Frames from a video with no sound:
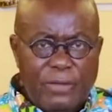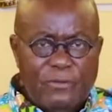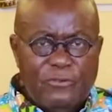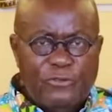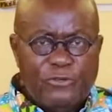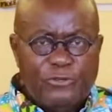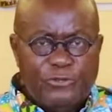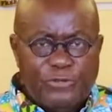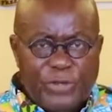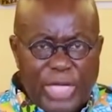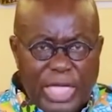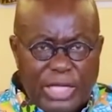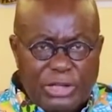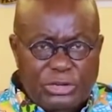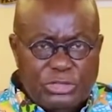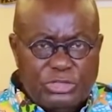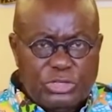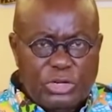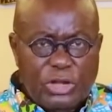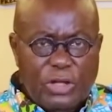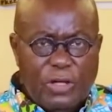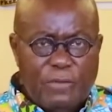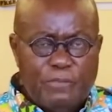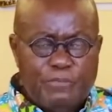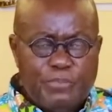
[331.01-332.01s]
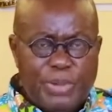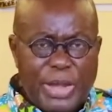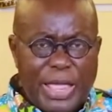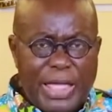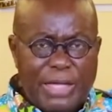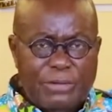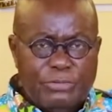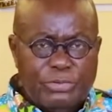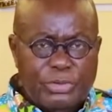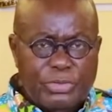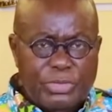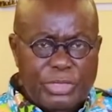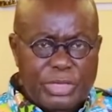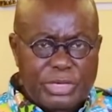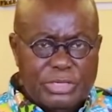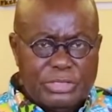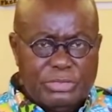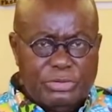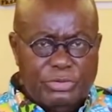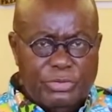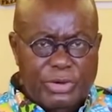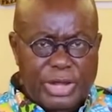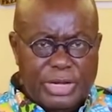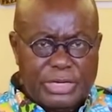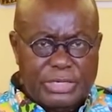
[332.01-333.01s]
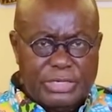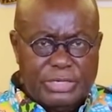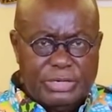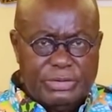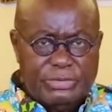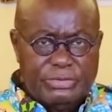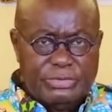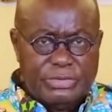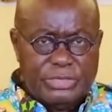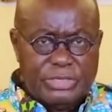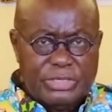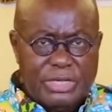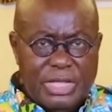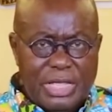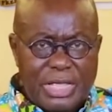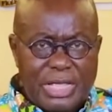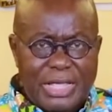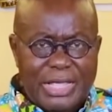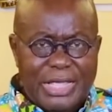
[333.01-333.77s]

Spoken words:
fail to comply with these directives,